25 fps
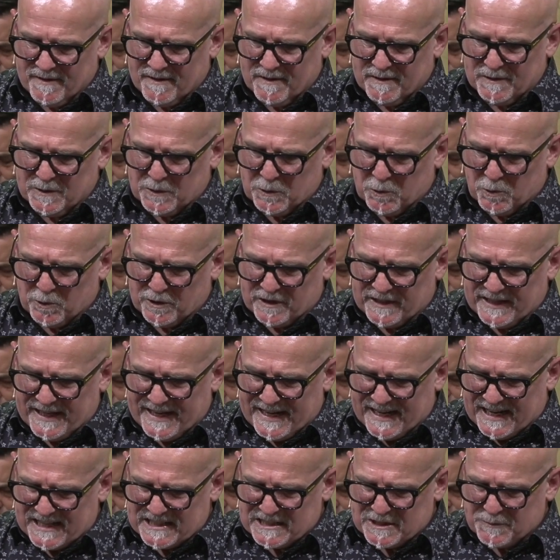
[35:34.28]
Lord, let
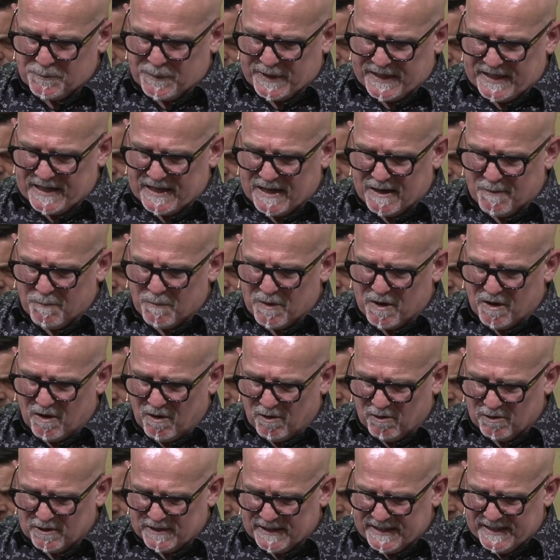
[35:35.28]
us become
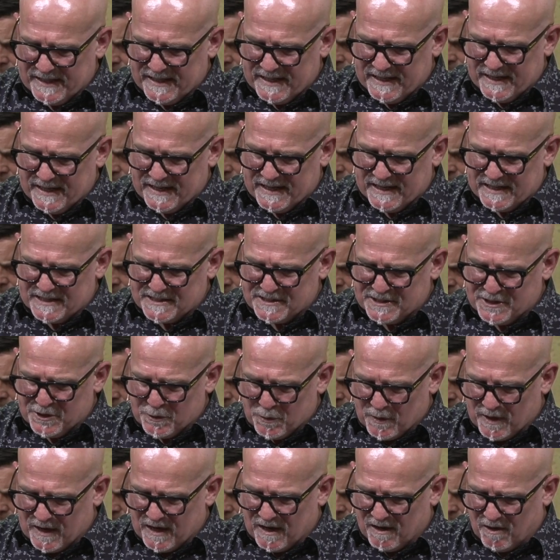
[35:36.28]
holy as You
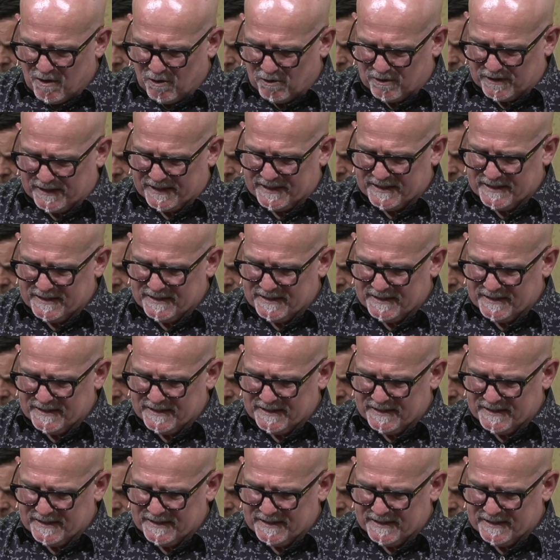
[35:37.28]
are holy.